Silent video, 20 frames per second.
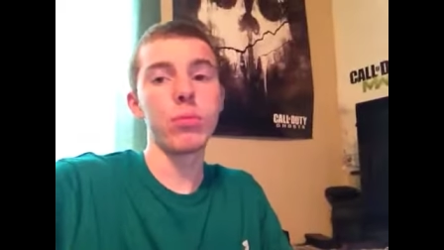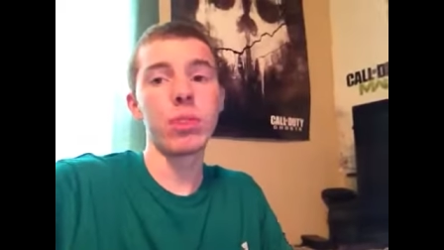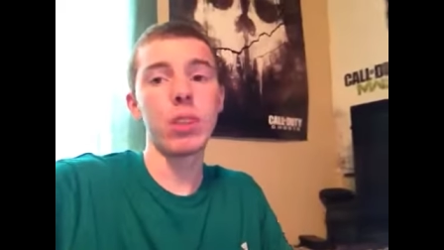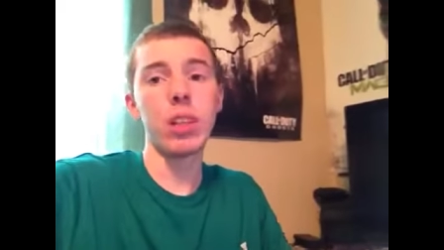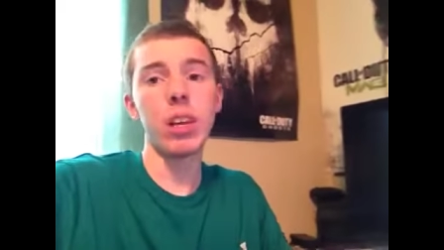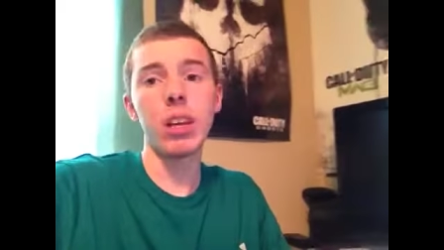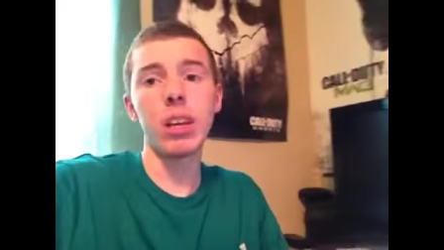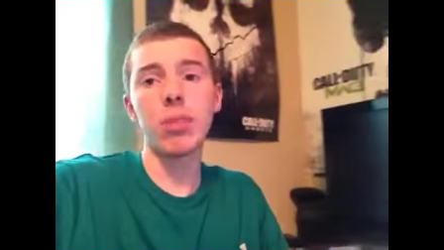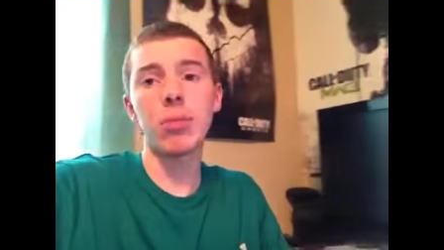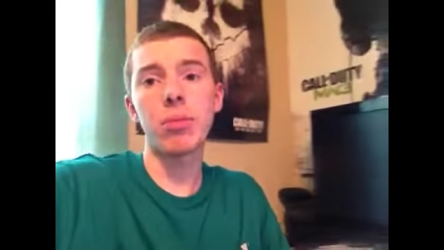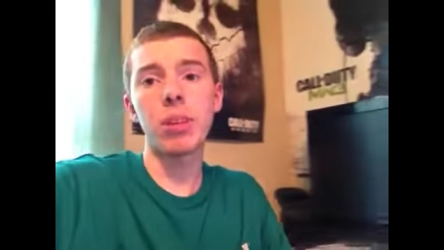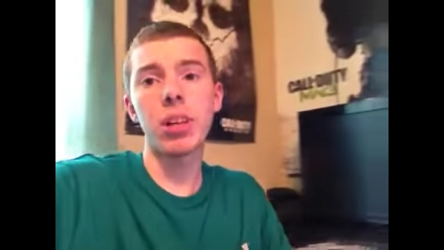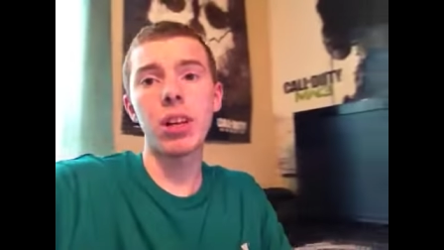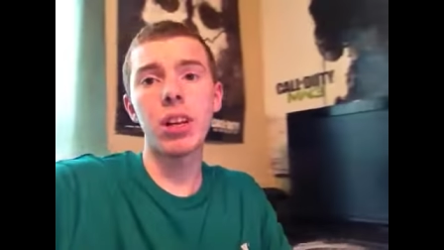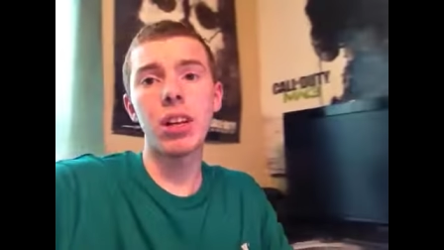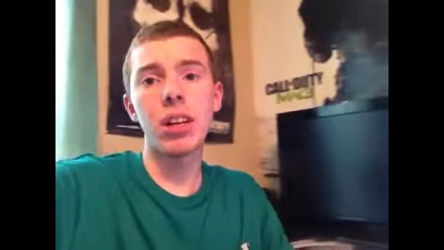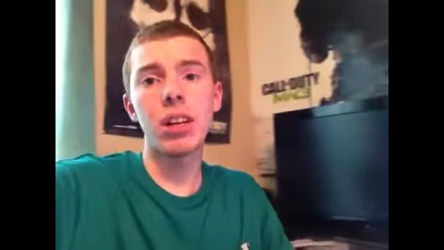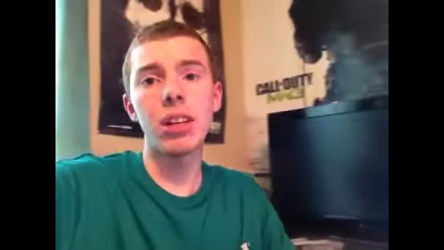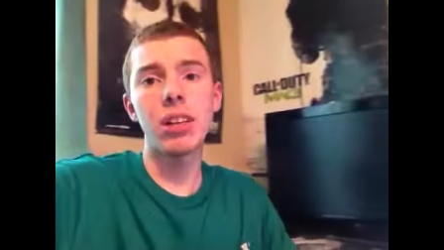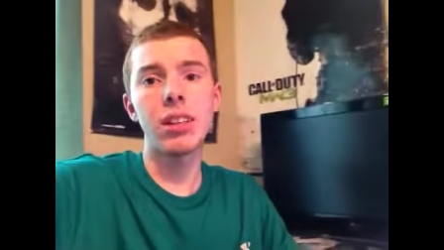
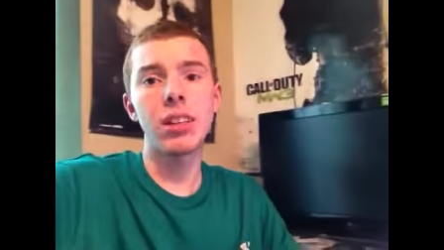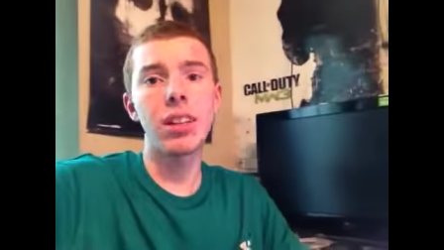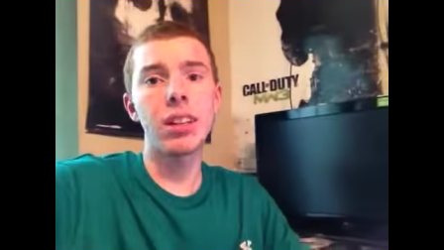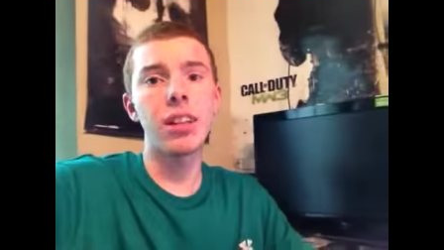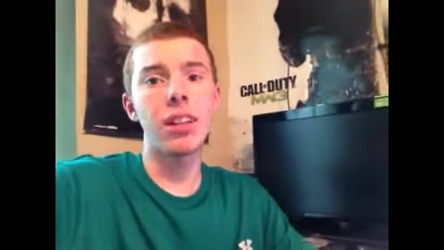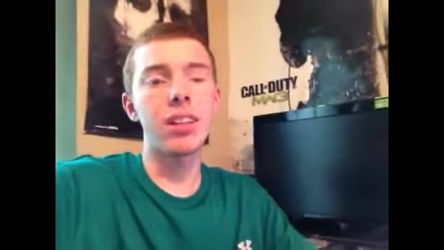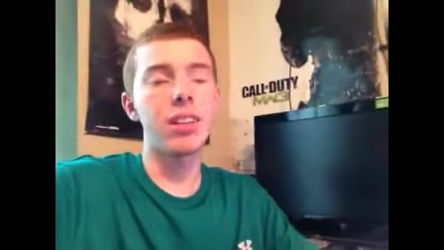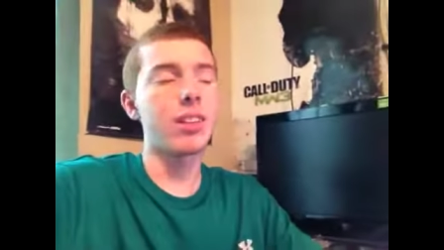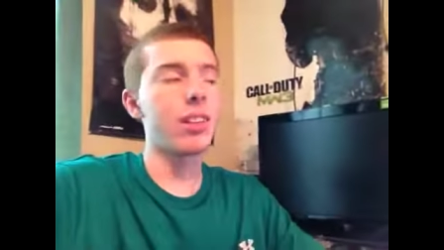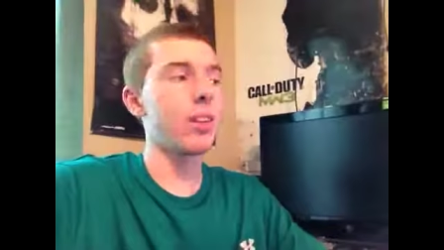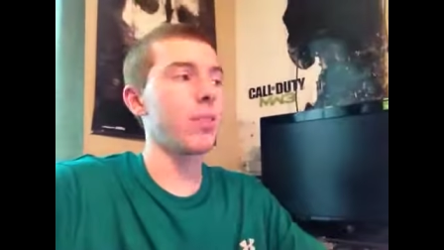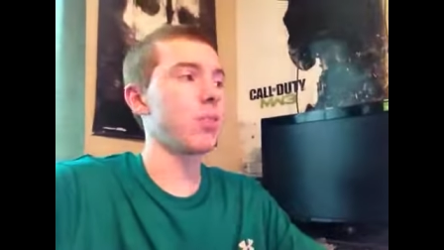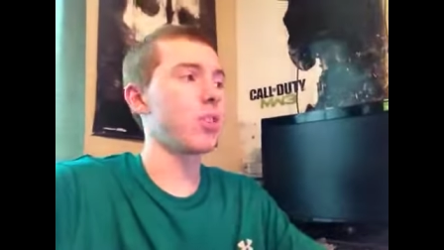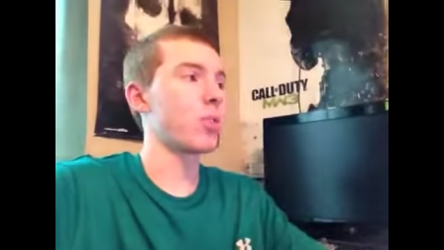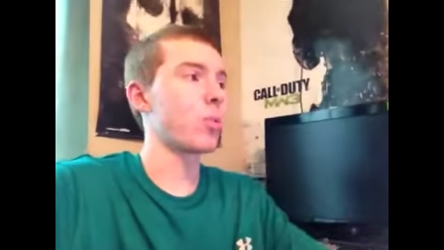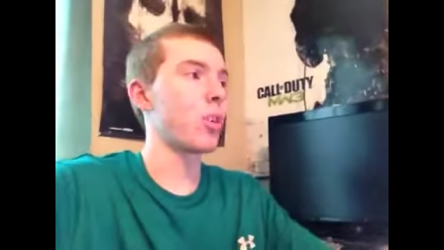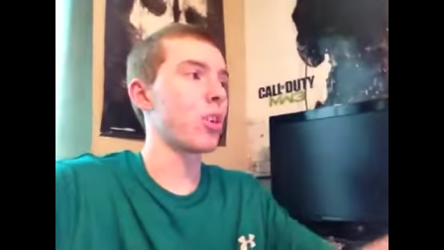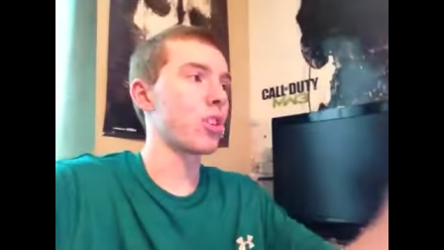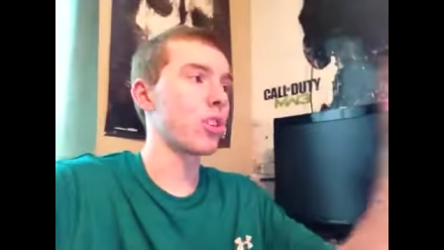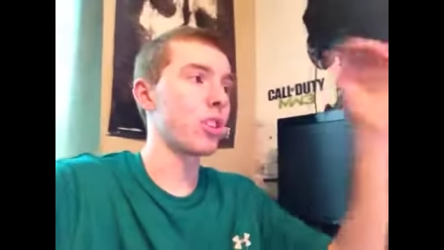yeah, I'm
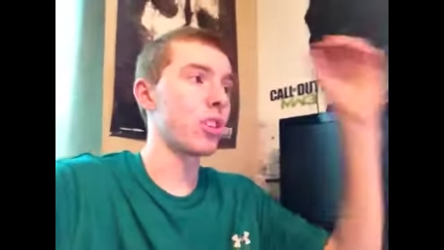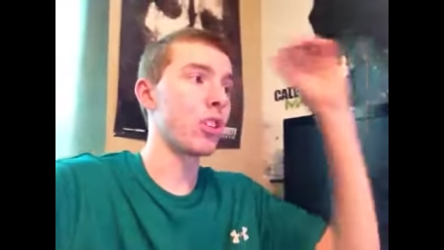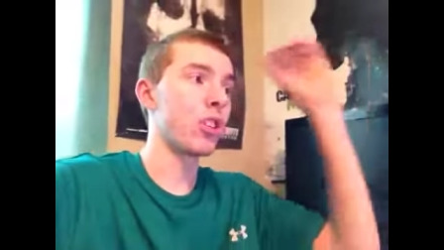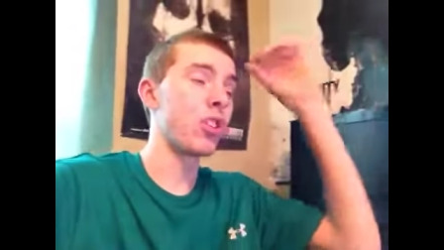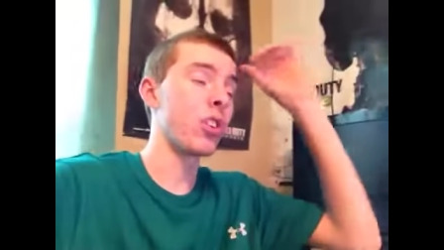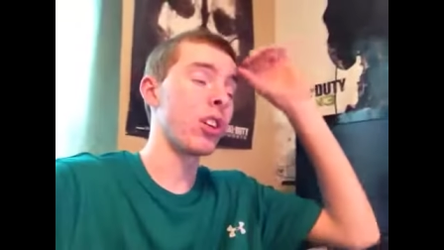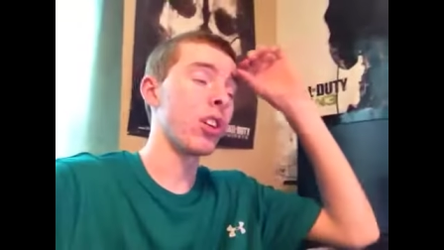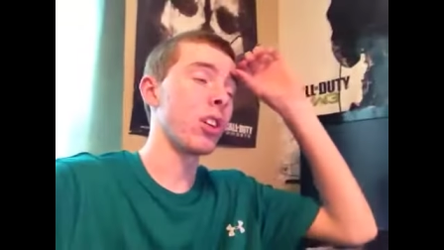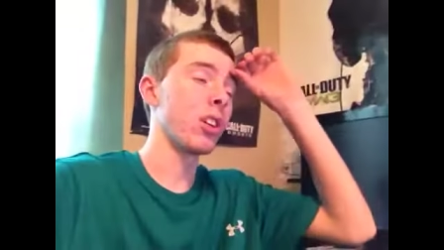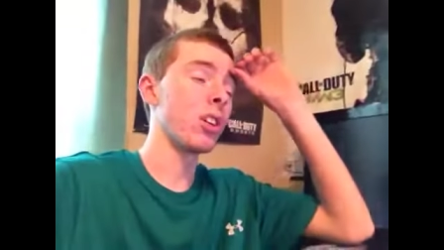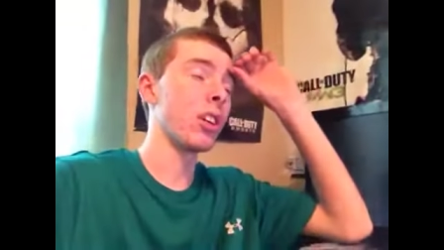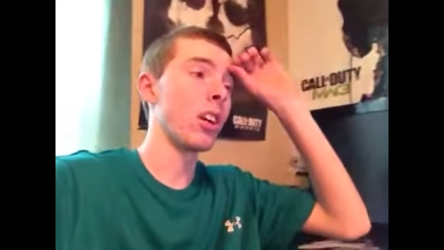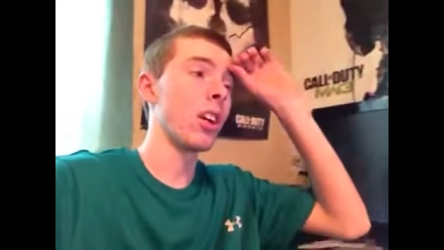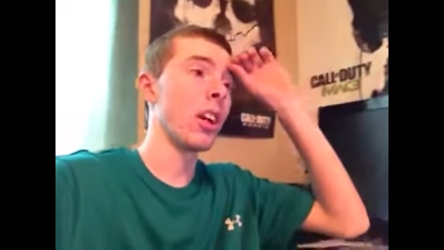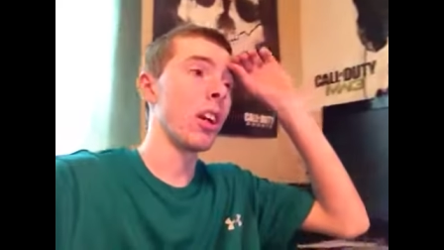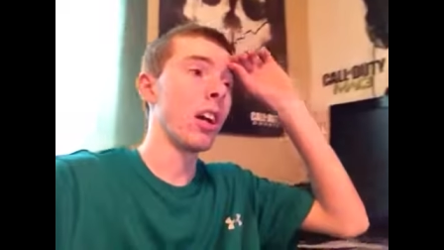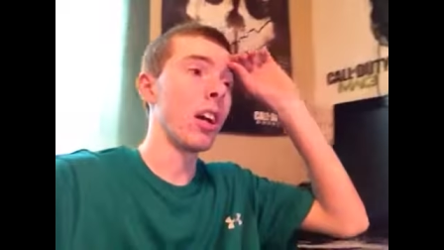just watching the trailer.